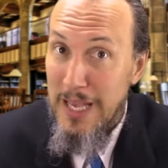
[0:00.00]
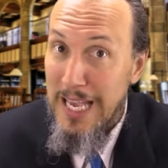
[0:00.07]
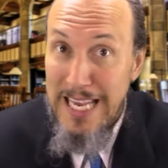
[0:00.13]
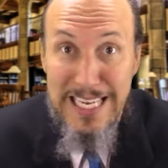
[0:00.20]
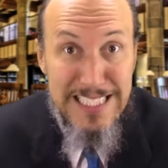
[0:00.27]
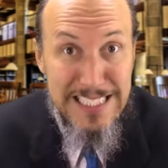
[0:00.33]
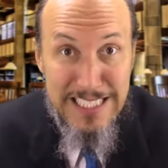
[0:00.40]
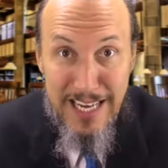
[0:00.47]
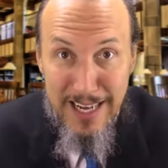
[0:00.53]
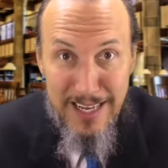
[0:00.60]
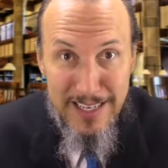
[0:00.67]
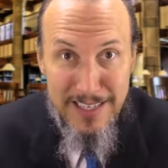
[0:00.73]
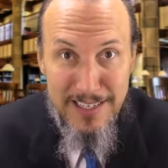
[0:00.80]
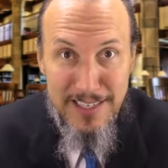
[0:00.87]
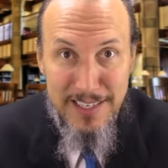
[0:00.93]
Isa
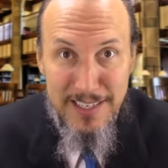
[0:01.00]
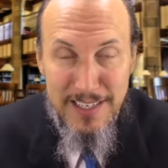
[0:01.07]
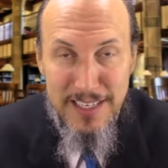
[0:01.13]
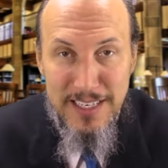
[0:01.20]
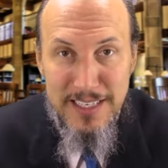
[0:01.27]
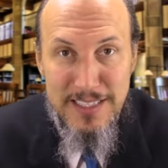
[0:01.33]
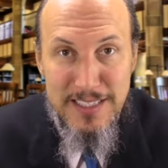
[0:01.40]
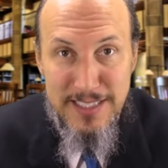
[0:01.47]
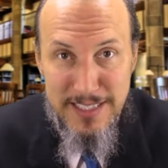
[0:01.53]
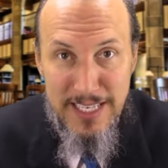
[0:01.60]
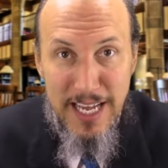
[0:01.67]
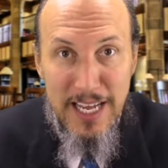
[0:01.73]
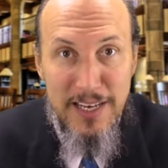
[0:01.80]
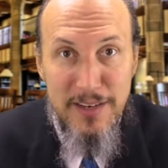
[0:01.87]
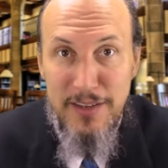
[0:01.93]

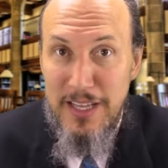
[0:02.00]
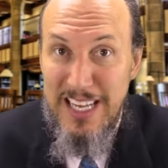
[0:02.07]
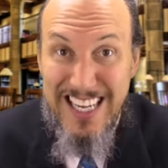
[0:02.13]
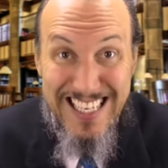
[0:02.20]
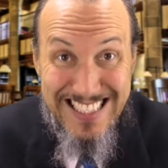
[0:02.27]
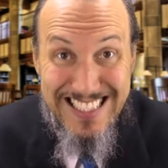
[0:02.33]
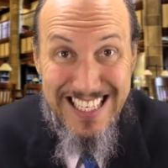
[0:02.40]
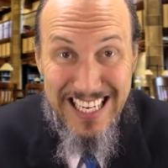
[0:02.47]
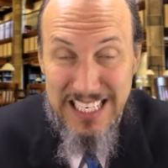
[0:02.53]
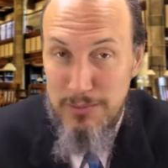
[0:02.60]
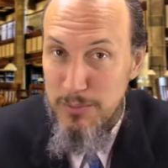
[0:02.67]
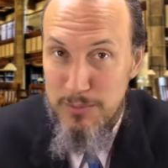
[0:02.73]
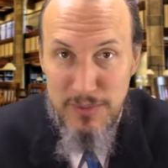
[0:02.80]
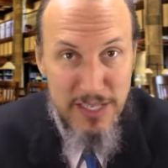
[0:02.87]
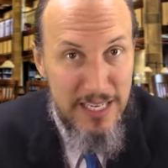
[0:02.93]
said that his
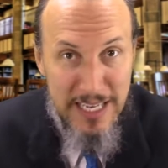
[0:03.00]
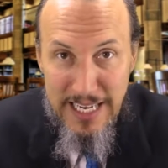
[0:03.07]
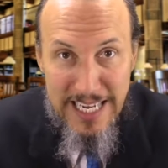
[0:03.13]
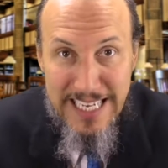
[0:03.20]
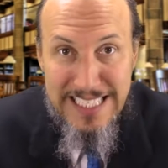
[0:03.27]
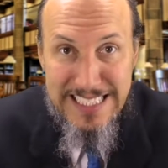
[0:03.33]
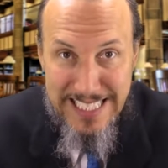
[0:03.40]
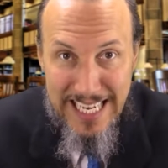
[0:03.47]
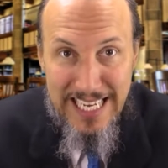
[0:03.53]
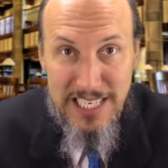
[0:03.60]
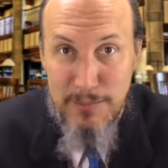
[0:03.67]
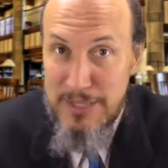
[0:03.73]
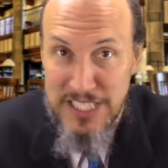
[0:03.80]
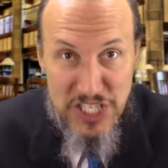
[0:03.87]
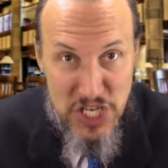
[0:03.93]
kingdom his
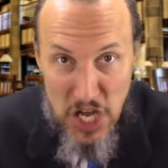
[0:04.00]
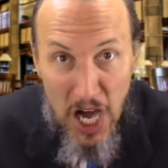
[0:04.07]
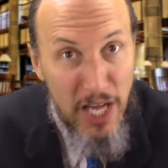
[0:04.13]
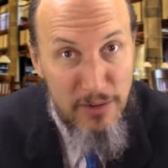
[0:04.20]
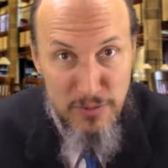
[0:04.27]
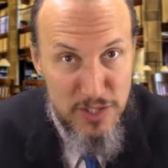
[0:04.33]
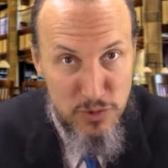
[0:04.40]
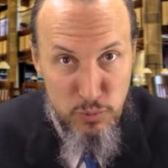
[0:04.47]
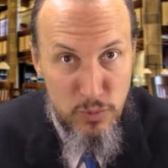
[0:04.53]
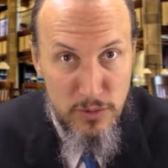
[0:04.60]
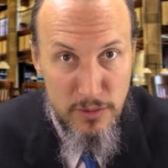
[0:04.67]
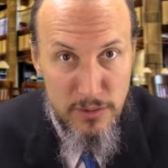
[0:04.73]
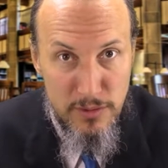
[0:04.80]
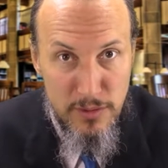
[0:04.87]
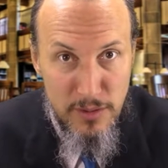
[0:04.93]
kingdom is not of this
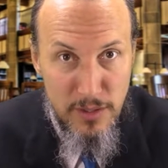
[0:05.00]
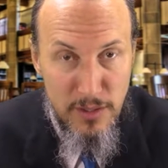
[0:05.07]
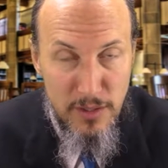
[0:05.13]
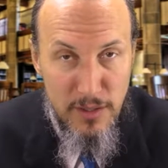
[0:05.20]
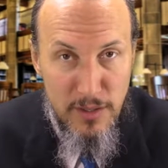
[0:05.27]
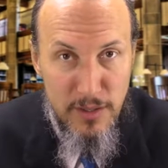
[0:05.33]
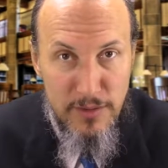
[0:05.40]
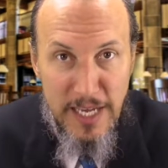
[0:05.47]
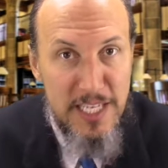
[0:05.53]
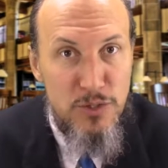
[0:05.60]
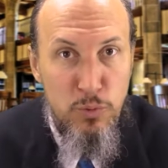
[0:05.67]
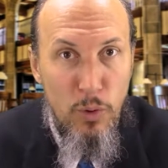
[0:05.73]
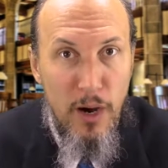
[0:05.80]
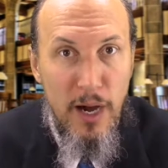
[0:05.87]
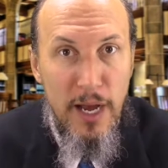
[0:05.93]
world. That's
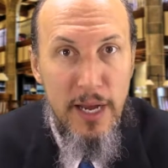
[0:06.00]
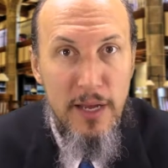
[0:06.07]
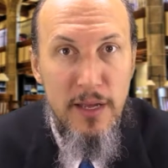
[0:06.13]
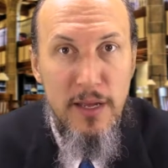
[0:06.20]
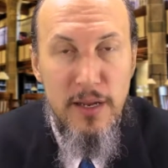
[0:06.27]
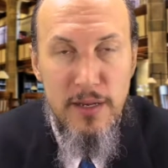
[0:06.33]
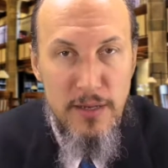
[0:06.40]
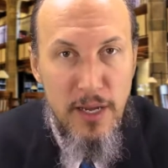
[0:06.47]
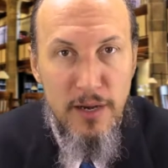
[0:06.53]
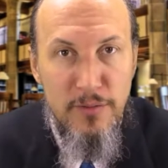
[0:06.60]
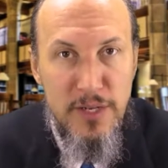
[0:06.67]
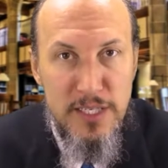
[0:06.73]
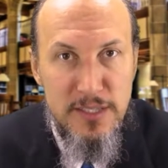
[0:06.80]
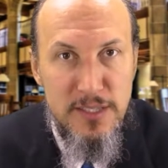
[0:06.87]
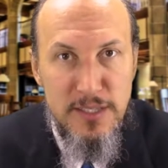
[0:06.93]
why none of
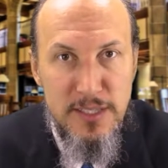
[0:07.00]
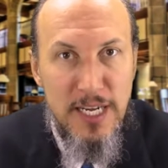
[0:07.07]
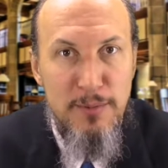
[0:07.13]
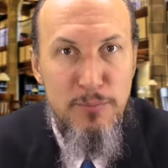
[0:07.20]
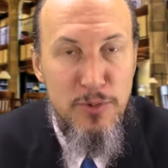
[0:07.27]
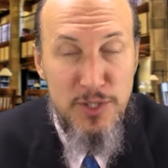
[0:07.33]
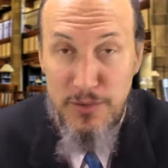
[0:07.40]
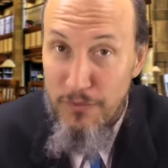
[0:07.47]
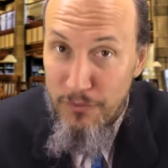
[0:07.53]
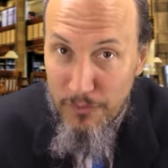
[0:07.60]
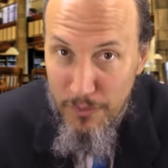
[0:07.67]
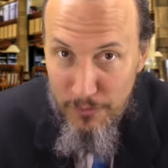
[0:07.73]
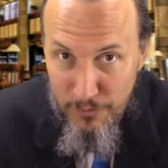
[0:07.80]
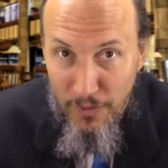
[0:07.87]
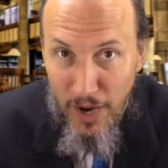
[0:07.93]
his disciples
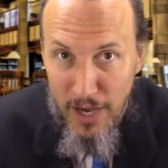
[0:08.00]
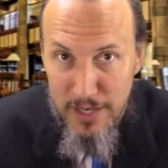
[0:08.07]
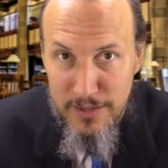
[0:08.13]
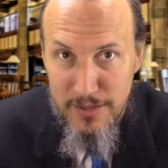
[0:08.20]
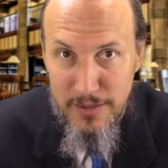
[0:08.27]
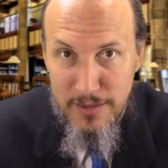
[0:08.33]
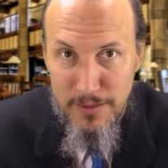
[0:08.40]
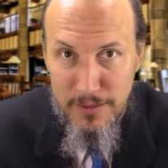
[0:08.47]
fought.